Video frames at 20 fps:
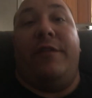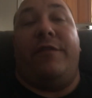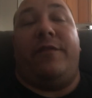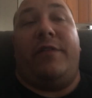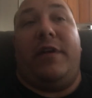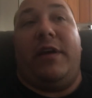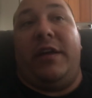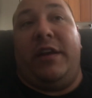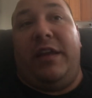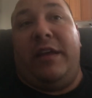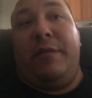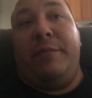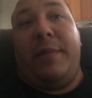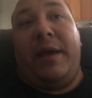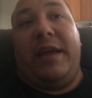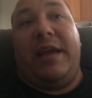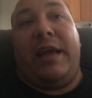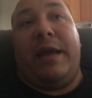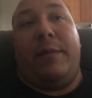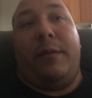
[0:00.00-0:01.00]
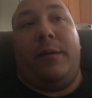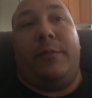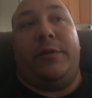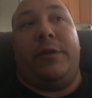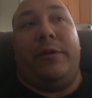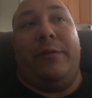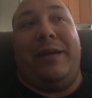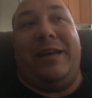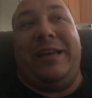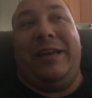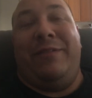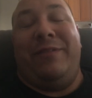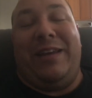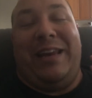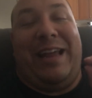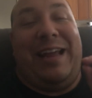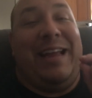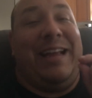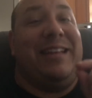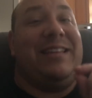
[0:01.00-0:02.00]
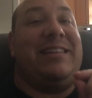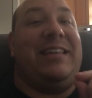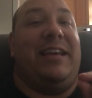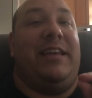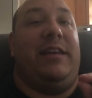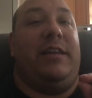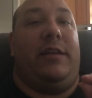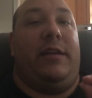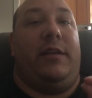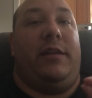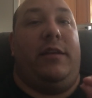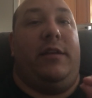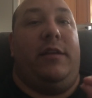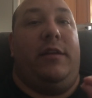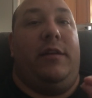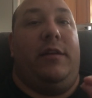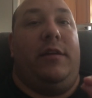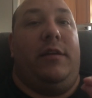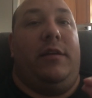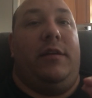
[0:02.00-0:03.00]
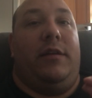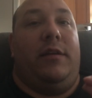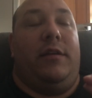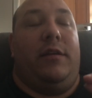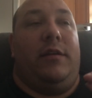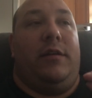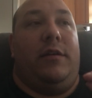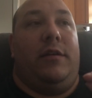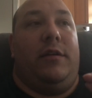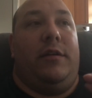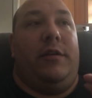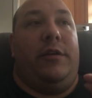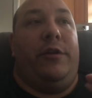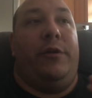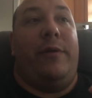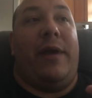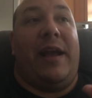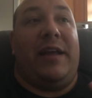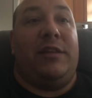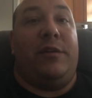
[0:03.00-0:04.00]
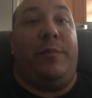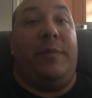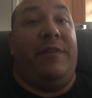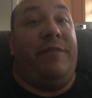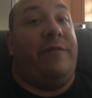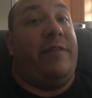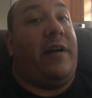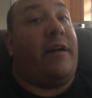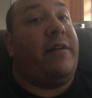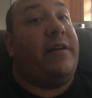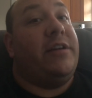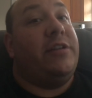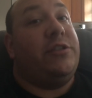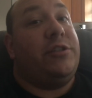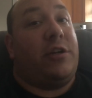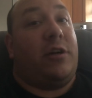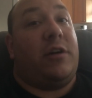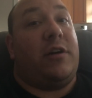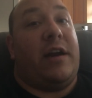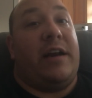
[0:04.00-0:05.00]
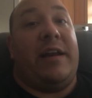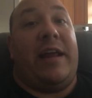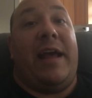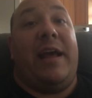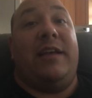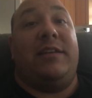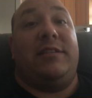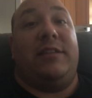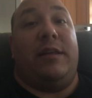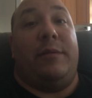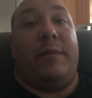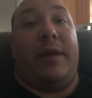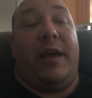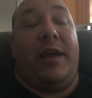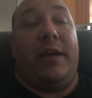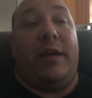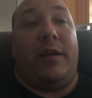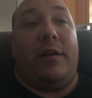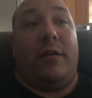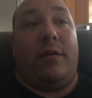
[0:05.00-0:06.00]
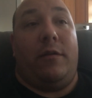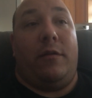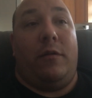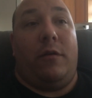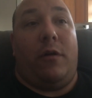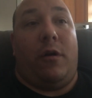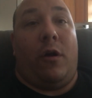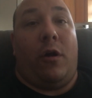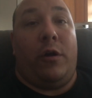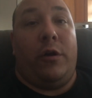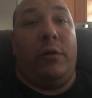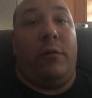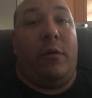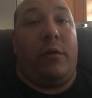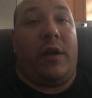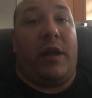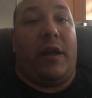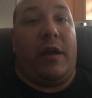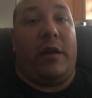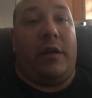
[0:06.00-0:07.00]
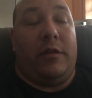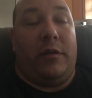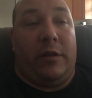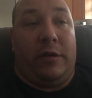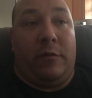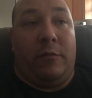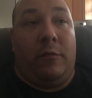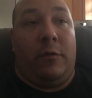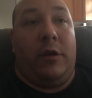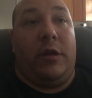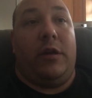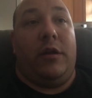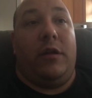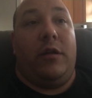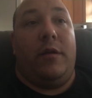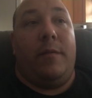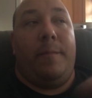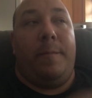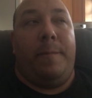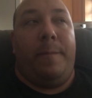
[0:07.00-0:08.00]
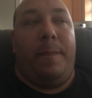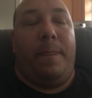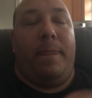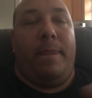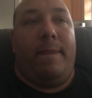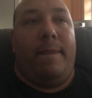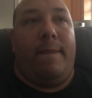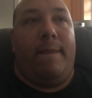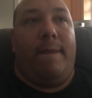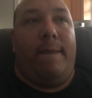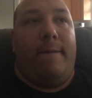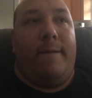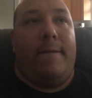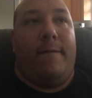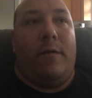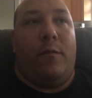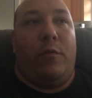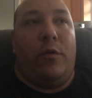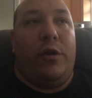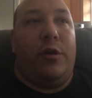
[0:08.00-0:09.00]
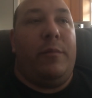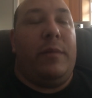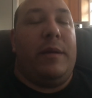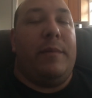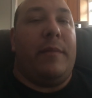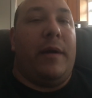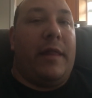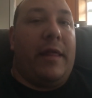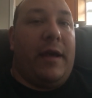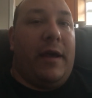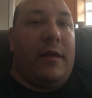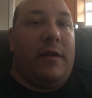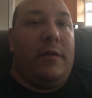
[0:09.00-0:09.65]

If an inmate came up to you and even hinted, you had to be very sure and ask them, hey, are you okay? Like, what do you mean by that?